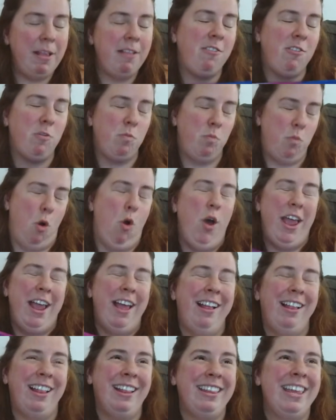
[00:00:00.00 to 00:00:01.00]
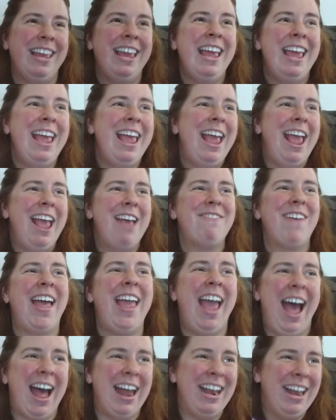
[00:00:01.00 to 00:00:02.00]
spoiled if I
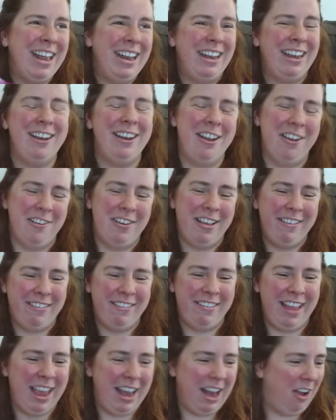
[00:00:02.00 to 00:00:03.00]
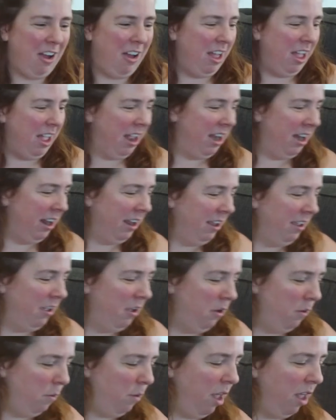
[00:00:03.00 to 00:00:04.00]
hadn't noticed it on
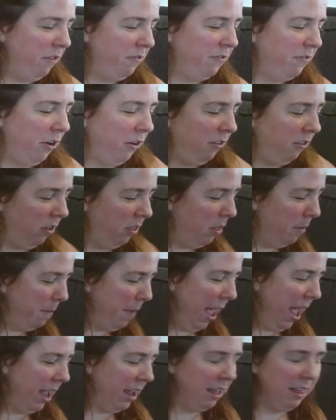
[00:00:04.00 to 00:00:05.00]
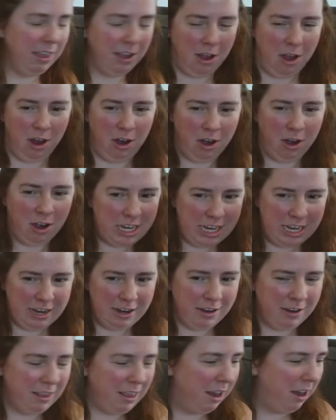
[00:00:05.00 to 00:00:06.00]
well, first the back of the card
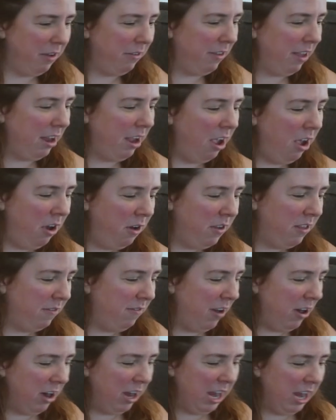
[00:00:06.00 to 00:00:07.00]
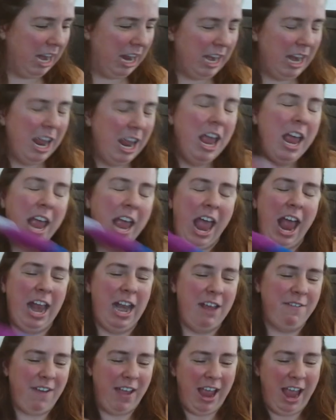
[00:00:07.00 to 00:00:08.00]
here that I was like, oh, it's variegated. And
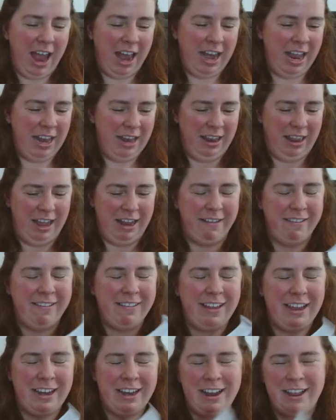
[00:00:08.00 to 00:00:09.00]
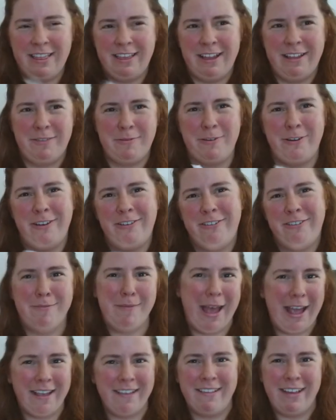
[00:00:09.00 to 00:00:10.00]
if I hadn't like seen it in the Inspirations
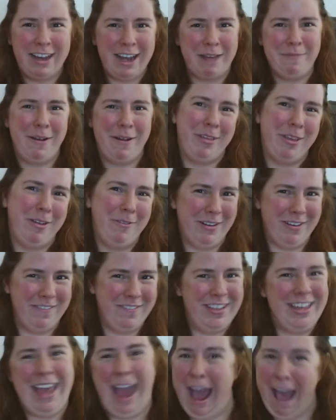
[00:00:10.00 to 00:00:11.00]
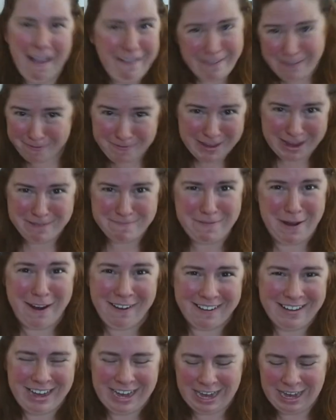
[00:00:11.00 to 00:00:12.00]
magazine, I probably would have gasped and
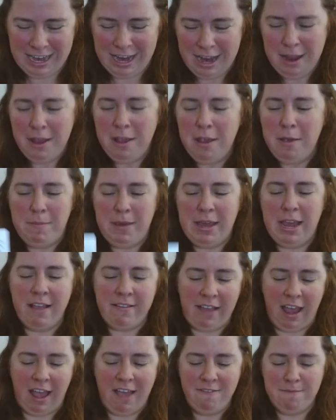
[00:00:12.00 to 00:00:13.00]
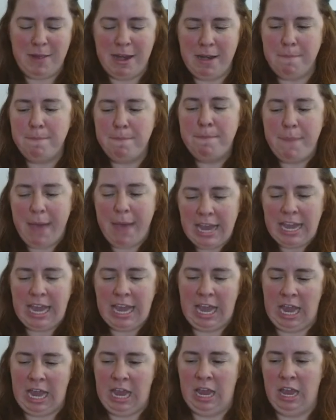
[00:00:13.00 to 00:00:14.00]
partied because I've been
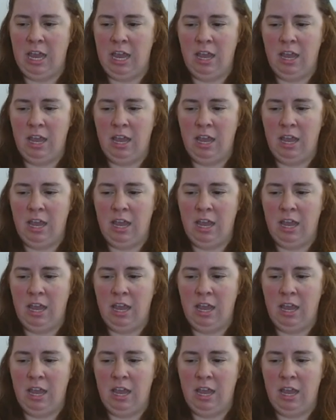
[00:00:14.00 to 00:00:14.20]
begging